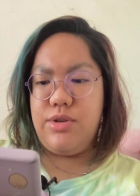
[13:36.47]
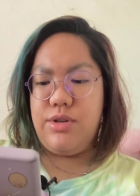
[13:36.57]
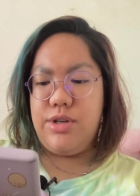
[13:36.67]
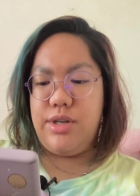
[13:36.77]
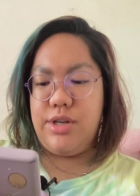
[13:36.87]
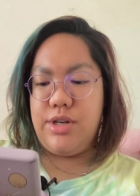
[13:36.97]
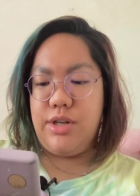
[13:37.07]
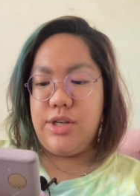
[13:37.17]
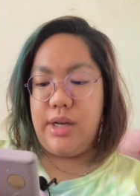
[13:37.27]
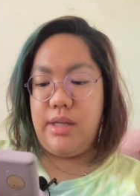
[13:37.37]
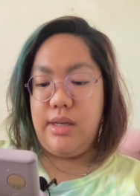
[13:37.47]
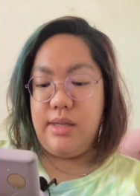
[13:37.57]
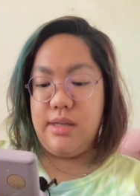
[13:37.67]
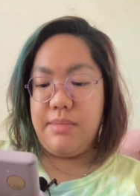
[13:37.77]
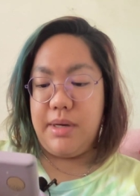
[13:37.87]
traditional
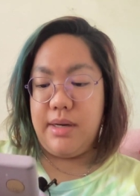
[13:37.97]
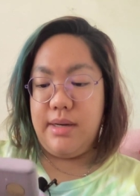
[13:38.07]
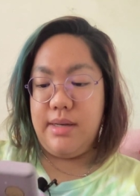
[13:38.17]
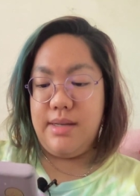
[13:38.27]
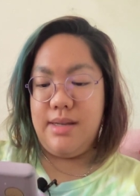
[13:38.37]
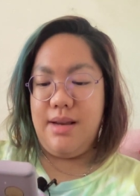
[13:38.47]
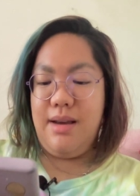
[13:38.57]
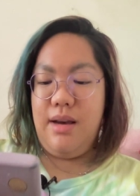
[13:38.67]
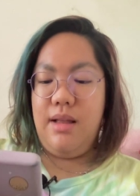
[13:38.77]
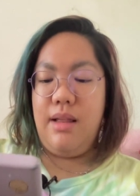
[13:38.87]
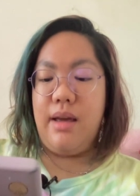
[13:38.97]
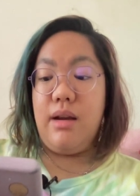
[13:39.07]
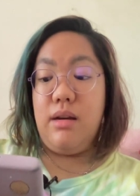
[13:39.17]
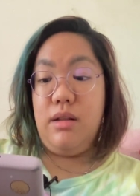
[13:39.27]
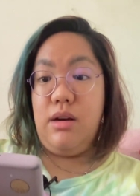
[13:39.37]
Chinese, because, like,
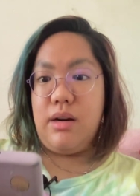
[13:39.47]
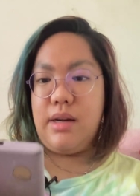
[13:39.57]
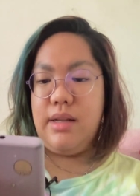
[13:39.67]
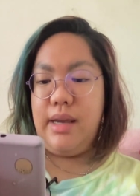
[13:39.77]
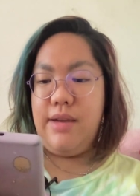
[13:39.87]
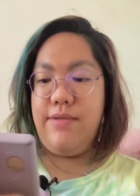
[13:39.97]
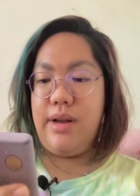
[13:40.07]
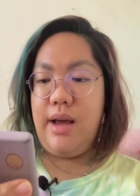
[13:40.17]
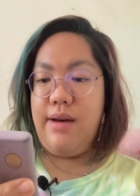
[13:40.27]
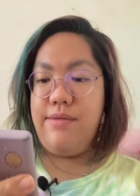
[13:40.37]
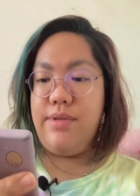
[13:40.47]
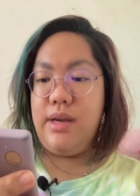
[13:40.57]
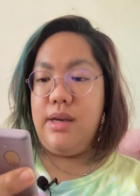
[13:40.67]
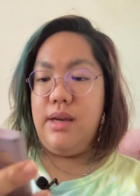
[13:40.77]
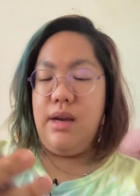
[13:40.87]
look, they even have
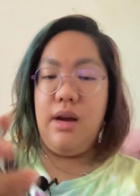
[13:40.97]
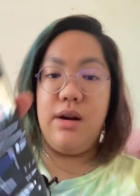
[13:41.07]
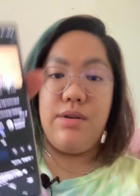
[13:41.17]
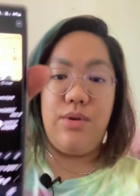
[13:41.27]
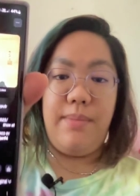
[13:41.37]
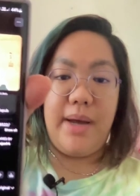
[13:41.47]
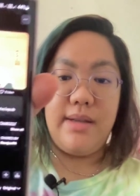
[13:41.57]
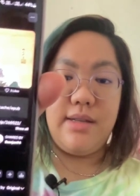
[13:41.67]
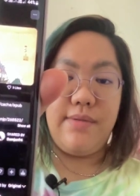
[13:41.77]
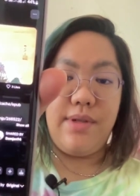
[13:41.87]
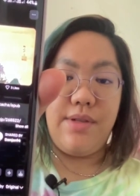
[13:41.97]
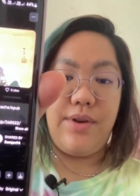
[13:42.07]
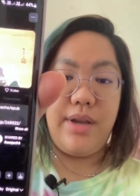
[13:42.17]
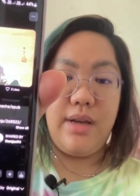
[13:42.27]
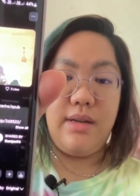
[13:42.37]
the Romance of the
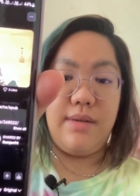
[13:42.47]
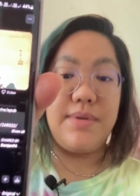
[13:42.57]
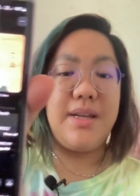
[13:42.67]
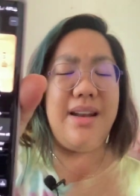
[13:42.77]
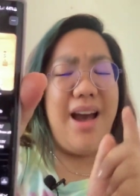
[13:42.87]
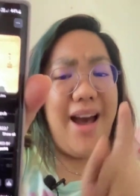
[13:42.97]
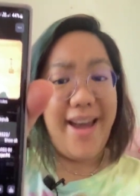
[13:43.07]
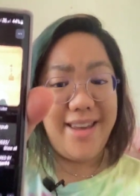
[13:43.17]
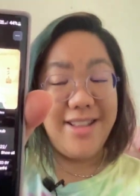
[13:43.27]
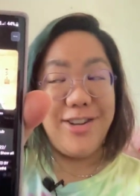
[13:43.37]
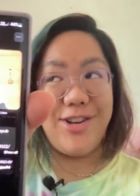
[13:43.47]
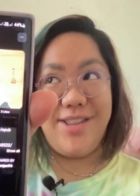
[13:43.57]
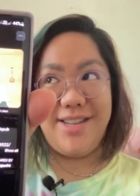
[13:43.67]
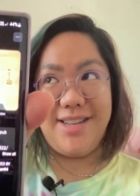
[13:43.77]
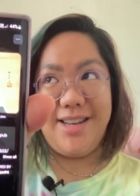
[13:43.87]
Three Kingdoms, and I learned
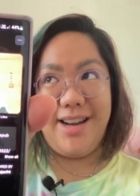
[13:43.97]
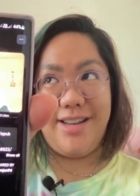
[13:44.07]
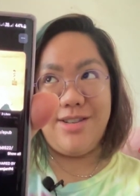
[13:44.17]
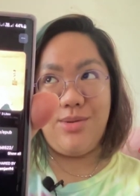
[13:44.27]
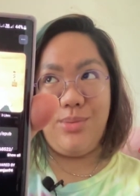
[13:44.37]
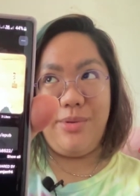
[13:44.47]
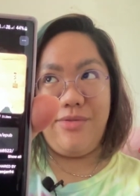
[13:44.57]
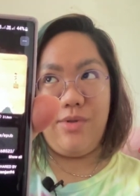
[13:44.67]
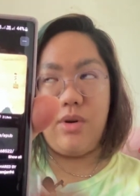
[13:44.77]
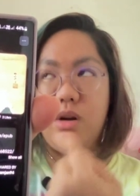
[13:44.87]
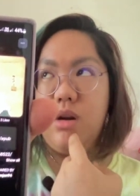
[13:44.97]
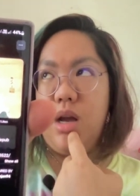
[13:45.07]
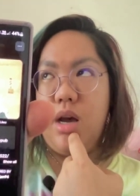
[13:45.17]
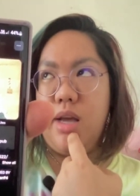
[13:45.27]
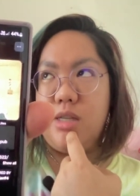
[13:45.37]
this in high school before.
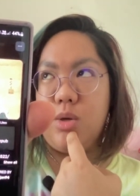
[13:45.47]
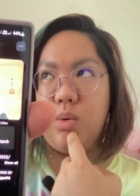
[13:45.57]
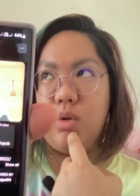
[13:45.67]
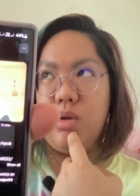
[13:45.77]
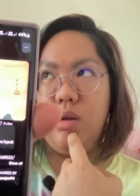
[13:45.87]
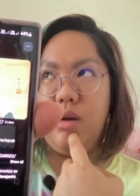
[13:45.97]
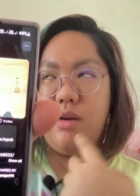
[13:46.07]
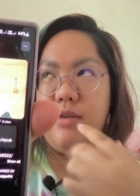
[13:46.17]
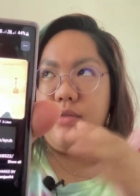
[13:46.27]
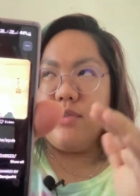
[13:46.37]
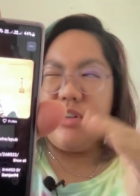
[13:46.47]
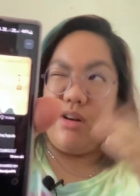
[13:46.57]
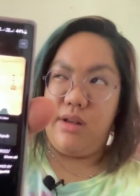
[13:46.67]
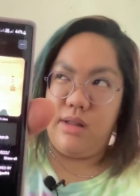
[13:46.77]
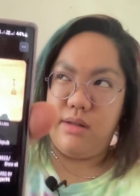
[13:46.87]
High school.
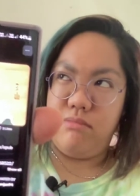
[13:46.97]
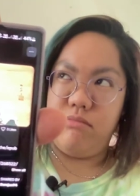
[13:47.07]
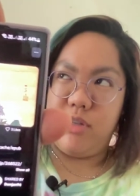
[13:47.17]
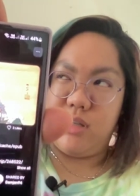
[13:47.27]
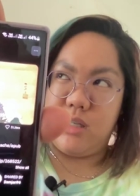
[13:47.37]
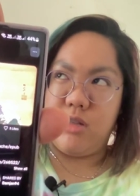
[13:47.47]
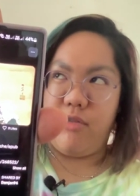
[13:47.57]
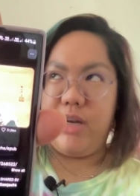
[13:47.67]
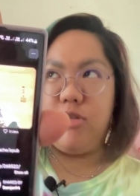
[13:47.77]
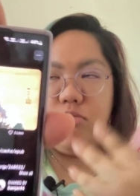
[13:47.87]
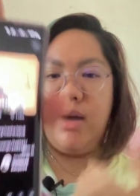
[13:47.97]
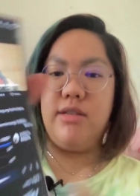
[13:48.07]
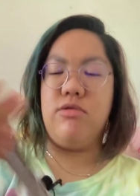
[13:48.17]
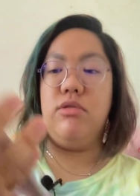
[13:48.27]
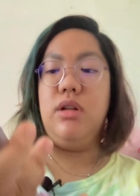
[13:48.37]
Starting 6th grade to high
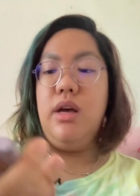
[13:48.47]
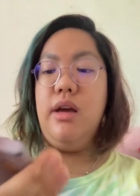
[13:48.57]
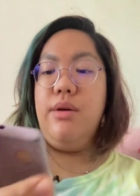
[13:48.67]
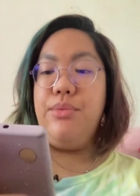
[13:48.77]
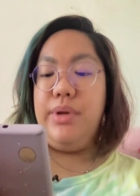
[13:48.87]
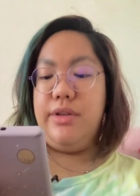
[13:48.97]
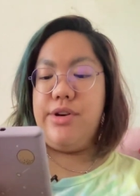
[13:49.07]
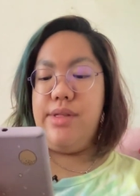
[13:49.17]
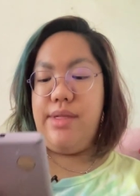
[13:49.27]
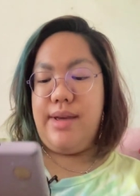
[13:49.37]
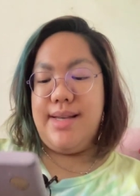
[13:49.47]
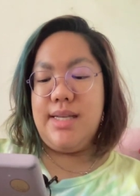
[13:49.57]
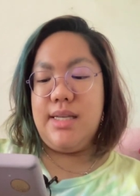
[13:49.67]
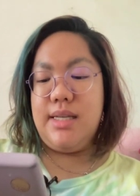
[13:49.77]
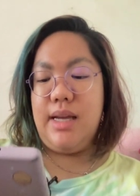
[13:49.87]
school, we learned
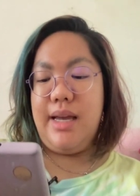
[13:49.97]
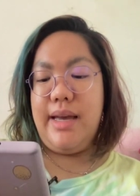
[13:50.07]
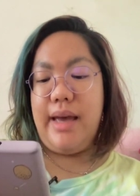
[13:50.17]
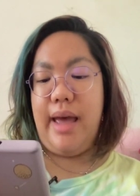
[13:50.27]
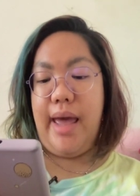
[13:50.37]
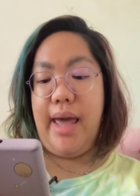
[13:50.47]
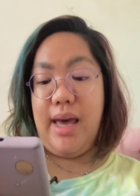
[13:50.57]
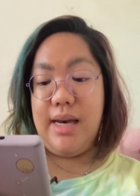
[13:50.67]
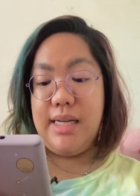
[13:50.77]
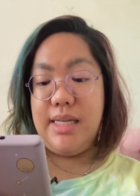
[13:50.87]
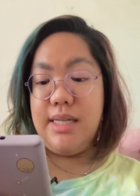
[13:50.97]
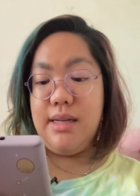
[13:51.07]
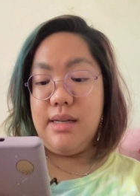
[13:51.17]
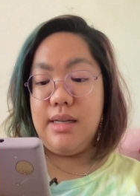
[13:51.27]
this, and